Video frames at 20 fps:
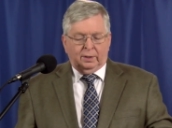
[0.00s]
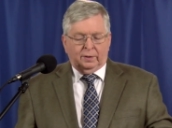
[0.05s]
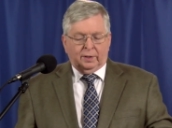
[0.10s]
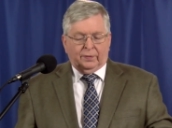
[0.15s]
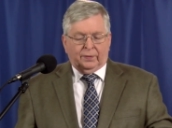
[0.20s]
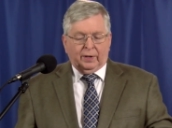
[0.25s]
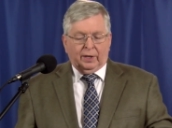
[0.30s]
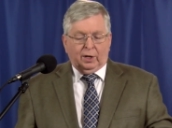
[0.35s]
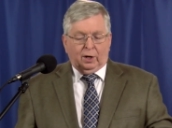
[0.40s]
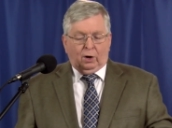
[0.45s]

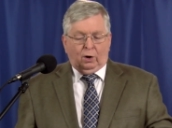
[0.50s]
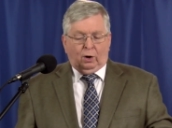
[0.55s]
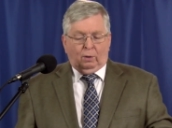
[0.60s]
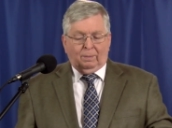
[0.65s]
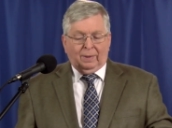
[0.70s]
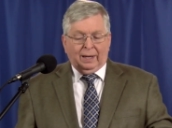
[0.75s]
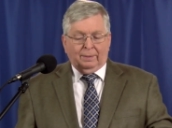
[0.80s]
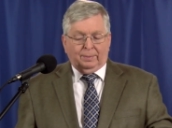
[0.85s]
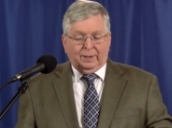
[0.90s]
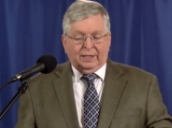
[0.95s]
that they all
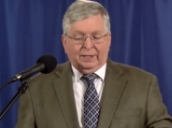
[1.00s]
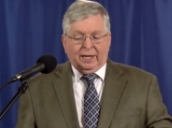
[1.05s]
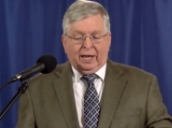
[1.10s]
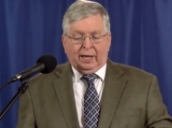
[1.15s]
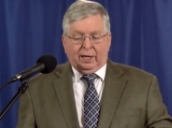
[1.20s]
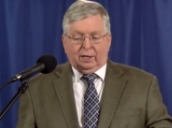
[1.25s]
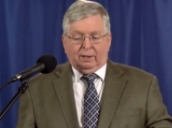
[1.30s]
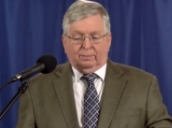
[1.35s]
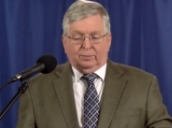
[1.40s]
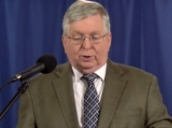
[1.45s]
might be
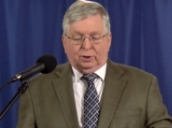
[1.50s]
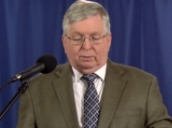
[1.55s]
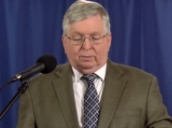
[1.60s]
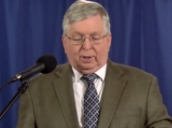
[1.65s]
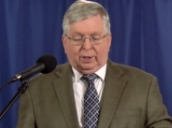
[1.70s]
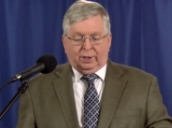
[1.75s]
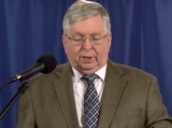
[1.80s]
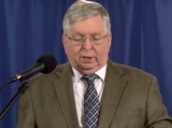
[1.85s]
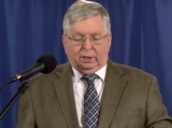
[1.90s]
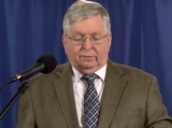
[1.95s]
damned to
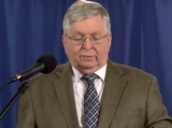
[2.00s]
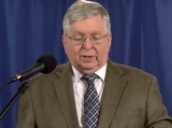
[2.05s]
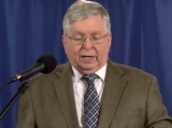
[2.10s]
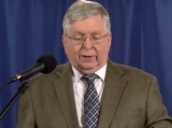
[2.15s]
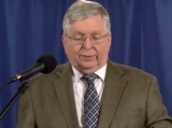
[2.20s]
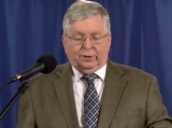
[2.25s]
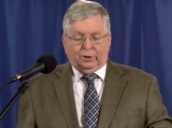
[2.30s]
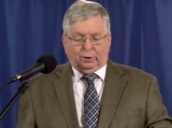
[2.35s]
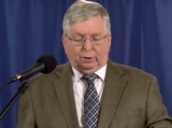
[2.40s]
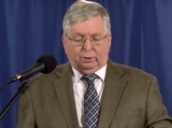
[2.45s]
believe
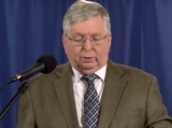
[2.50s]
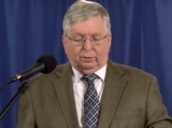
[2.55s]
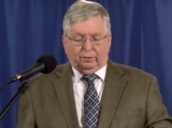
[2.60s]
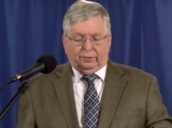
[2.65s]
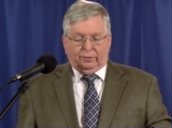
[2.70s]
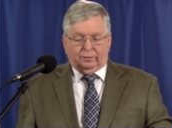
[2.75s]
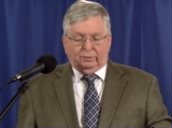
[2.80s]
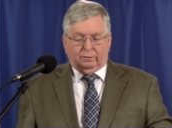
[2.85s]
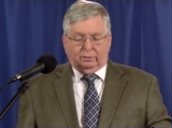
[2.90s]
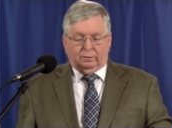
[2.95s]
not the
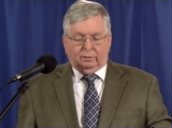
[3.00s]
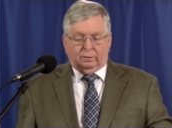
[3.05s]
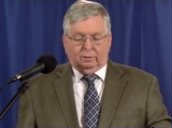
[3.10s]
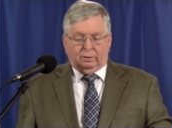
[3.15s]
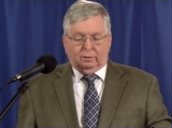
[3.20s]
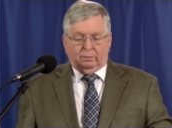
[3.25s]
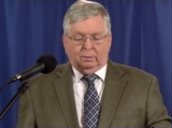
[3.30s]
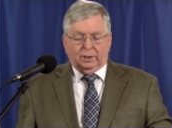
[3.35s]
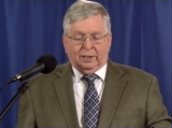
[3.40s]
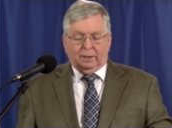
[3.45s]
truth,
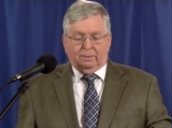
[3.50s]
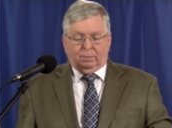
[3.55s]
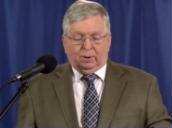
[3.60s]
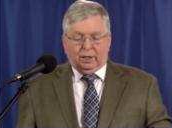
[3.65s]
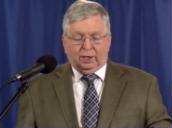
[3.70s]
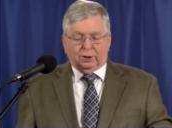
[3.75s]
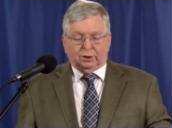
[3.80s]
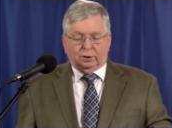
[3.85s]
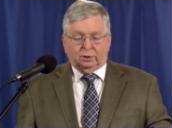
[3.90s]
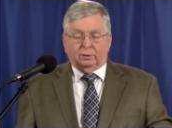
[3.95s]
but at
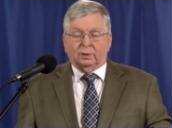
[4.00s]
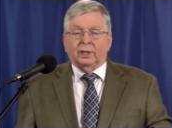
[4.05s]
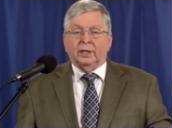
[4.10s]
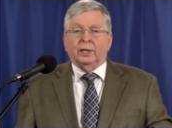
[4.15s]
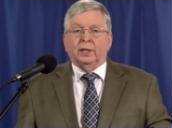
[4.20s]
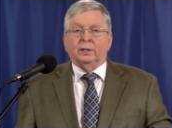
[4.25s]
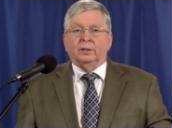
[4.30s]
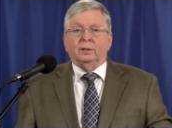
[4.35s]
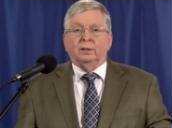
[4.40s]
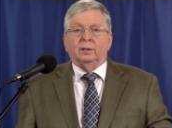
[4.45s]
pleasure
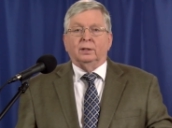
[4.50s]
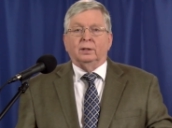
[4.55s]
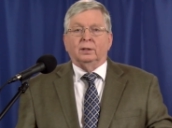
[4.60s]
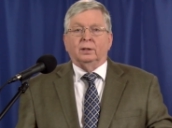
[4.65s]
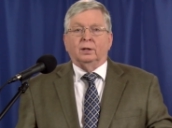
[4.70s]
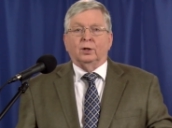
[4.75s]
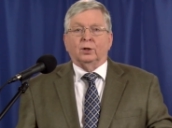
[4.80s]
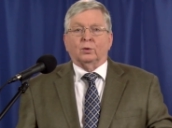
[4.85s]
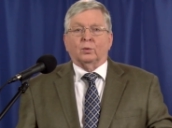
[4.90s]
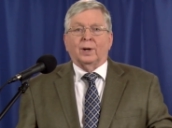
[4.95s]
in
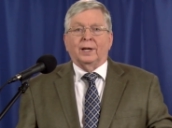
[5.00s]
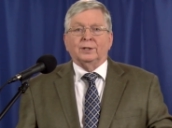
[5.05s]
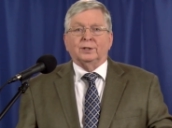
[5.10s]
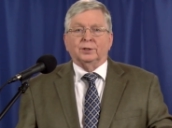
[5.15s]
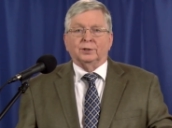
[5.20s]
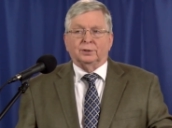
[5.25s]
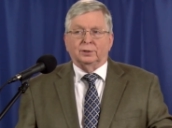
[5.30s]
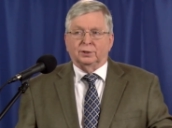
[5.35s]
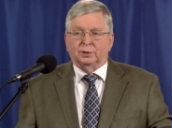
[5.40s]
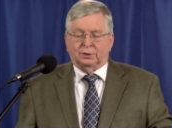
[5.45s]

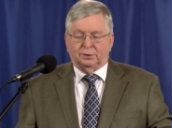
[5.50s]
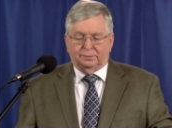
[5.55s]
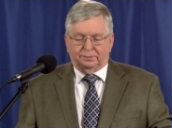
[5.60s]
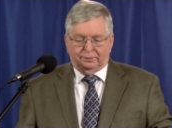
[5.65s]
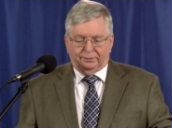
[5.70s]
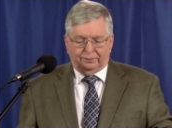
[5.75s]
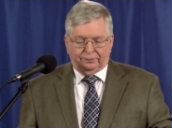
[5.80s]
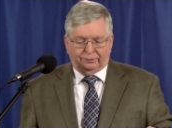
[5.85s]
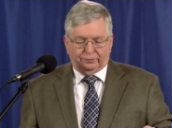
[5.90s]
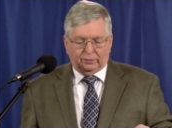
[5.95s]
unrighteousness.
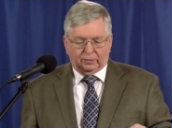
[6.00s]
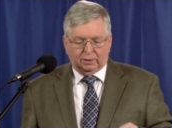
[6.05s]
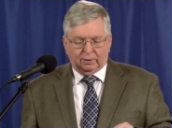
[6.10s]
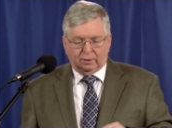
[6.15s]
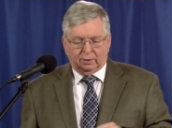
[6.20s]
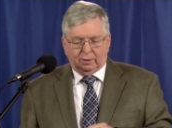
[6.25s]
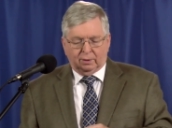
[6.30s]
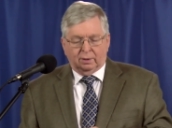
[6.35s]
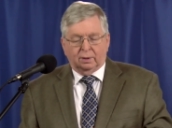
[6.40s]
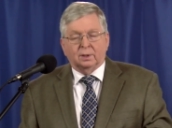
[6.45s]

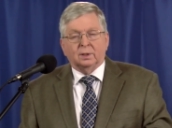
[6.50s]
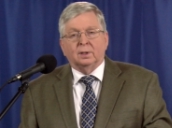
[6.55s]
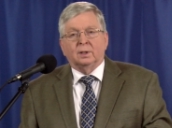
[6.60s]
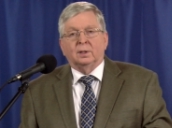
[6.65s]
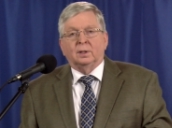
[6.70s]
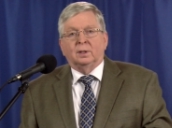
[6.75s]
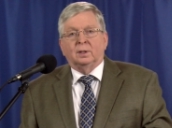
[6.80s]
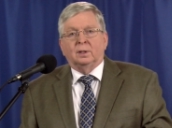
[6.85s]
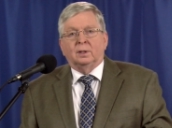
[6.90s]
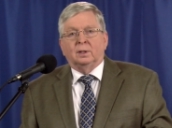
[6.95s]
I'd
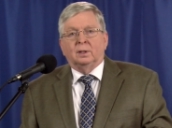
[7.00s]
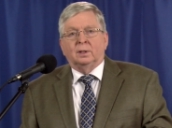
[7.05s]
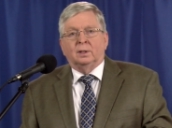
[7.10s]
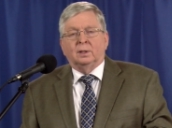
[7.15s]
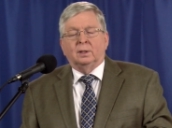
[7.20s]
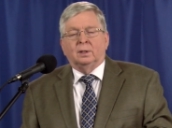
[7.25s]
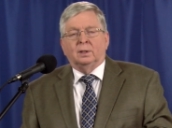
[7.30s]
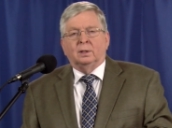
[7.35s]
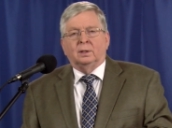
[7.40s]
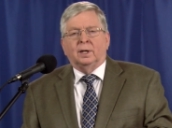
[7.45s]

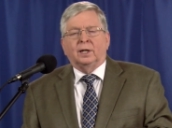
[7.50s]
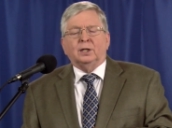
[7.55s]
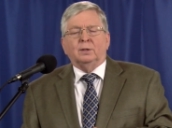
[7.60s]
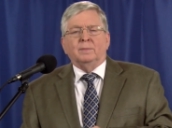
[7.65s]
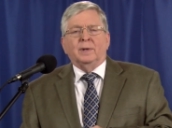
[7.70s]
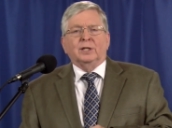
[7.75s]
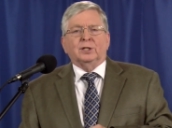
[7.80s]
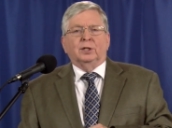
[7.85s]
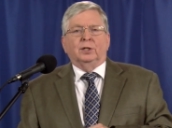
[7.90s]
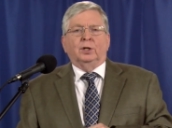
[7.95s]
like to
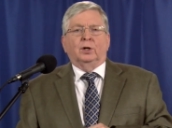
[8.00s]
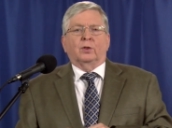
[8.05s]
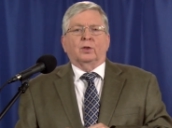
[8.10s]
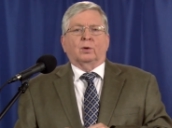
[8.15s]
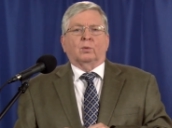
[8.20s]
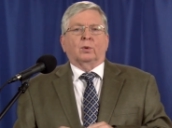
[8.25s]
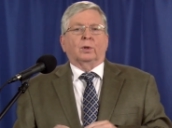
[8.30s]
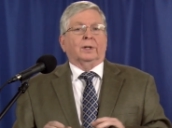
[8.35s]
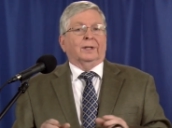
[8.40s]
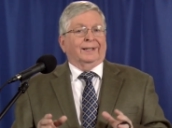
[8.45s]
mention here
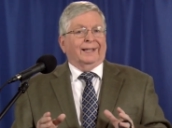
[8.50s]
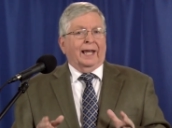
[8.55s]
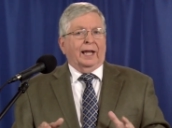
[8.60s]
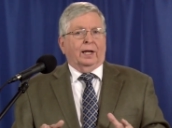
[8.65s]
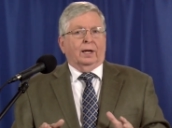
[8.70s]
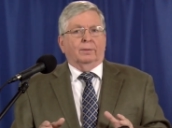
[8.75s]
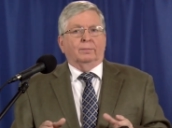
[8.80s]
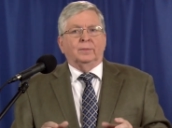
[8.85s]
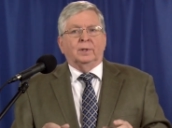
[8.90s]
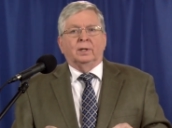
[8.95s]
the word
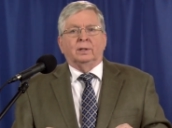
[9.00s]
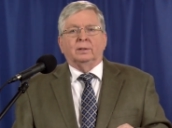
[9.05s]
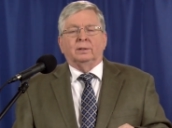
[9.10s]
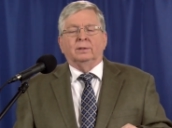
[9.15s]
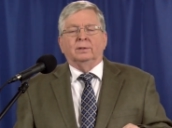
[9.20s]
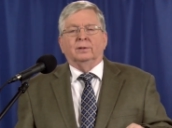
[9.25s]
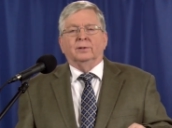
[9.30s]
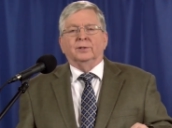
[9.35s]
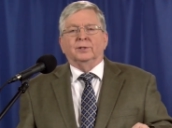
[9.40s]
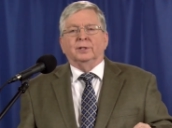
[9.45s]
damned
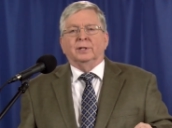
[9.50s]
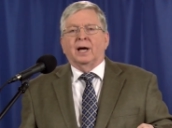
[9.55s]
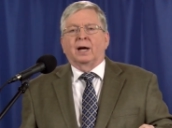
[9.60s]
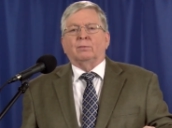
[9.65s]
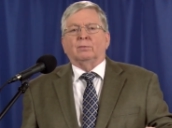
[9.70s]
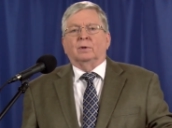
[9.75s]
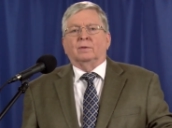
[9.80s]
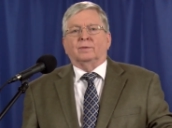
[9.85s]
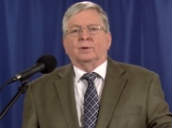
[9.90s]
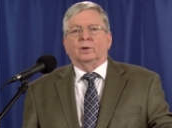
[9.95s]
does
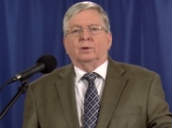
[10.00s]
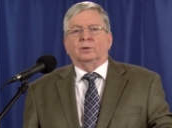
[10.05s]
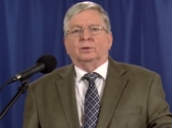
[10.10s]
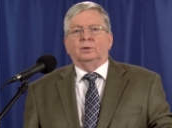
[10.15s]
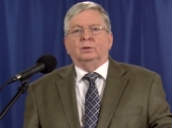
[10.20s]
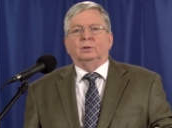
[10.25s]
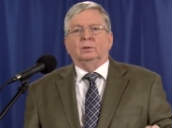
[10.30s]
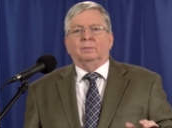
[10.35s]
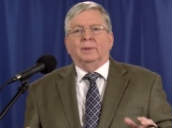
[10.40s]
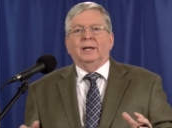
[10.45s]
not refer
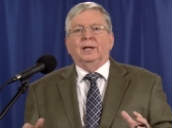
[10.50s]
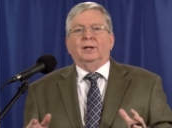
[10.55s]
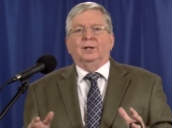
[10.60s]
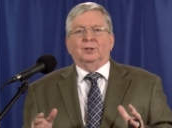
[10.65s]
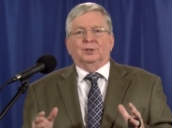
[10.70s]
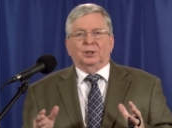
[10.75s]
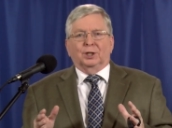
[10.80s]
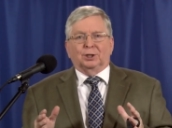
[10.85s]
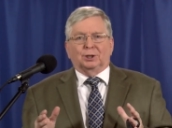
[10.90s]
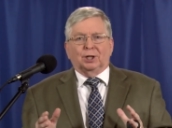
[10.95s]
to
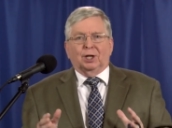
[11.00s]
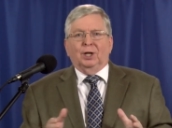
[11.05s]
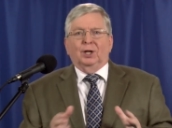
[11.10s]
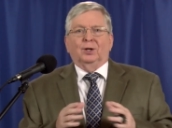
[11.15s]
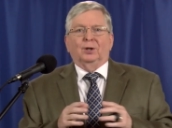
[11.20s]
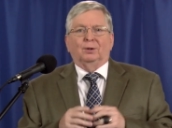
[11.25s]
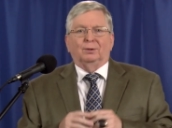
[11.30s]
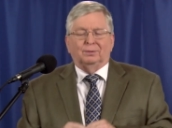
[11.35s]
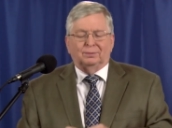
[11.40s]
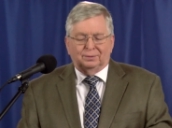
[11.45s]
being sent to
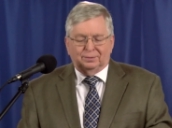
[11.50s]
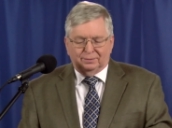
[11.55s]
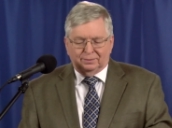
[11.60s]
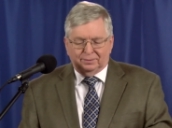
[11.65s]
hell.